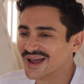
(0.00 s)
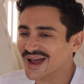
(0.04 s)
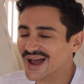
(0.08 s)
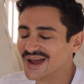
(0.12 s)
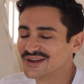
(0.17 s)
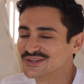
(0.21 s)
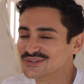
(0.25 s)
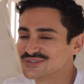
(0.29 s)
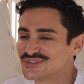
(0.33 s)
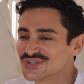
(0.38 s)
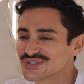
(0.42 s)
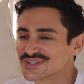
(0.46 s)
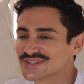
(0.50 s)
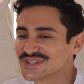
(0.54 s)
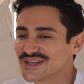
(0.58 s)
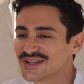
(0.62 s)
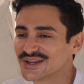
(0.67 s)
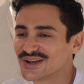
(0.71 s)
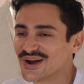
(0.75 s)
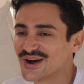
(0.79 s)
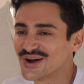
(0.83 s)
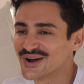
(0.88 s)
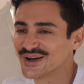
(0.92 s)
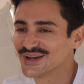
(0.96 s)
And you just
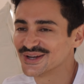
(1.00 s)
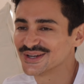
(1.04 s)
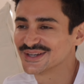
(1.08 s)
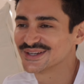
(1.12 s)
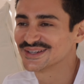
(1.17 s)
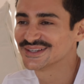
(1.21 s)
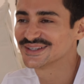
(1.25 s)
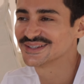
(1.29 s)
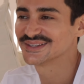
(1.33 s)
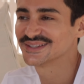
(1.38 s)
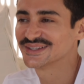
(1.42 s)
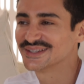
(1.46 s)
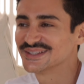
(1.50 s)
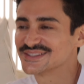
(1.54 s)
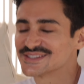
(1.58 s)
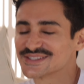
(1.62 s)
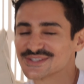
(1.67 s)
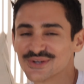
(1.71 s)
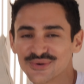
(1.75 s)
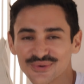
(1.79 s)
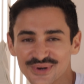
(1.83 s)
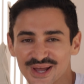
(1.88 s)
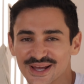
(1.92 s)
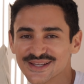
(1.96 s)
think, oh, it's
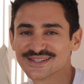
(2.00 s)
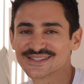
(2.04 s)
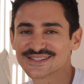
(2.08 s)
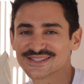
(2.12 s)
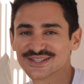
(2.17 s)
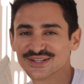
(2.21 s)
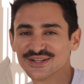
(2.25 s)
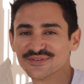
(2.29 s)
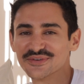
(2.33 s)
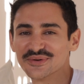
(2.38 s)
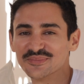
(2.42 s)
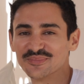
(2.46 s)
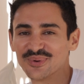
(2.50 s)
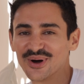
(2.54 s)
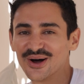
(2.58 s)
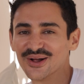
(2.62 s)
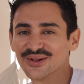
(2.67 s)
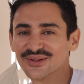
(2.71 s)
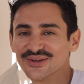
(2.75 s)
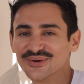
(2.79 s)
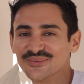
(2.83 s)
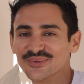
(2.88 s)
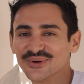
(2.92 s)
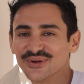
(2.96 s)
so nice to live in
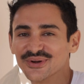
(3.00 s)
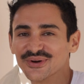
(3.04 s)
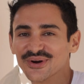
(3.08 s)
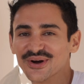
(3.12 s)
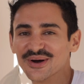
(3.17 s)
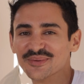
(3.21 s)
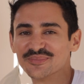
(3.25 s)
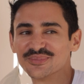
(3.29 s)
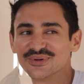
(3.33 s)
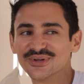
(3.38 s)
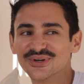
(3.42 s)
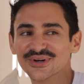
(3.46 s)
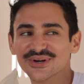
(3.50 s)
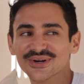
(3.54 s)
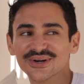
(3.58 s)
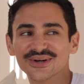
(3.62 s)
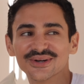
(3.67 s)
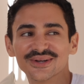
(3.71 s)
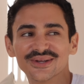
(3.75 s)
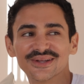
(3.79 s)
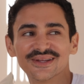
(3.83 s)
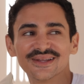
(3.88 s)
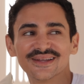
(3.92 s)
Bali when you're up here.